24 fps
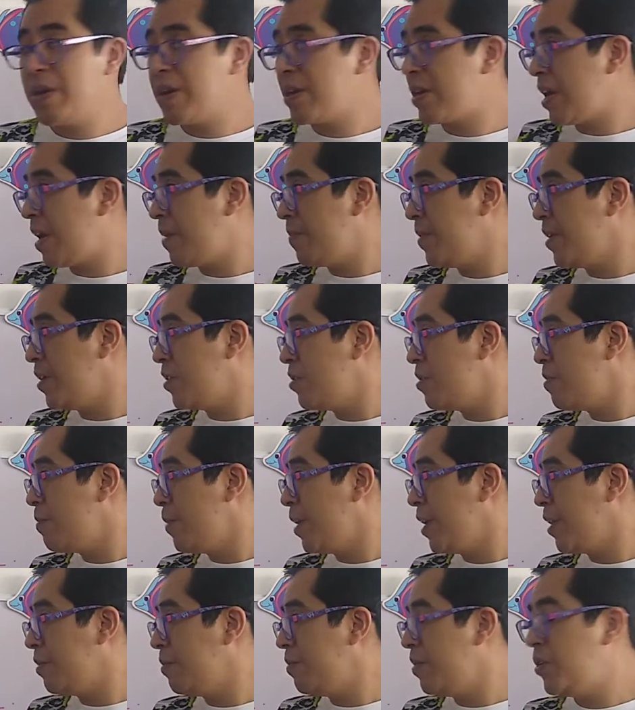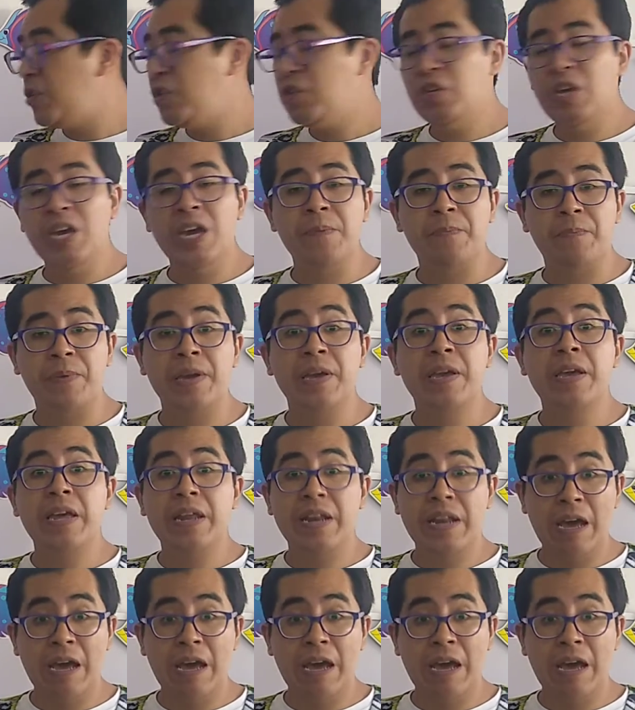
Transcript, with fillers: we have the geometric shape.